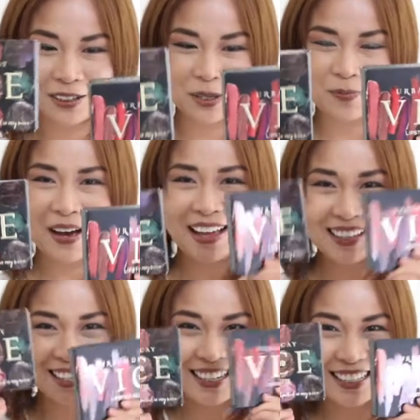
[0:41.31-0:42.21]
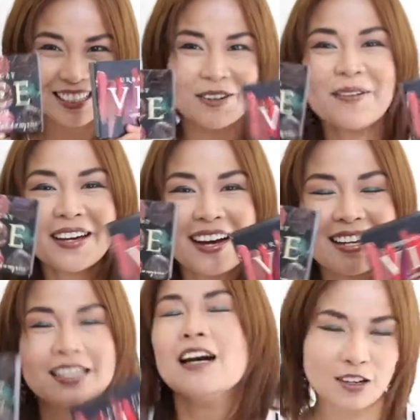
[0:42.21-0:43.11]
Oh, oh
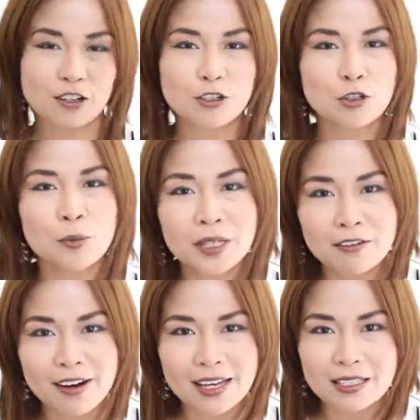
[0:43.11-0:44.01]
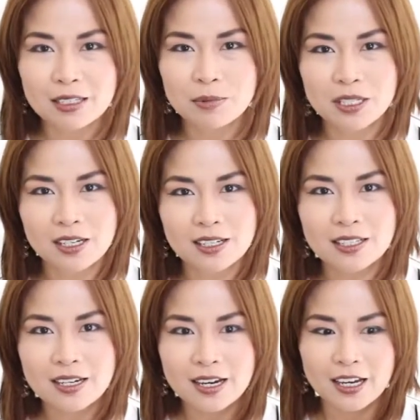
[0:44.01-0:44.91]
my god, there are so many Vice
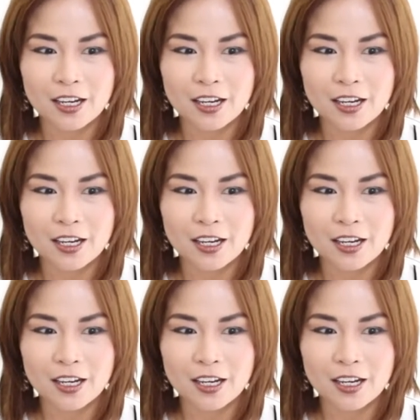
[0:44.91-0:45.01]
lipsticks.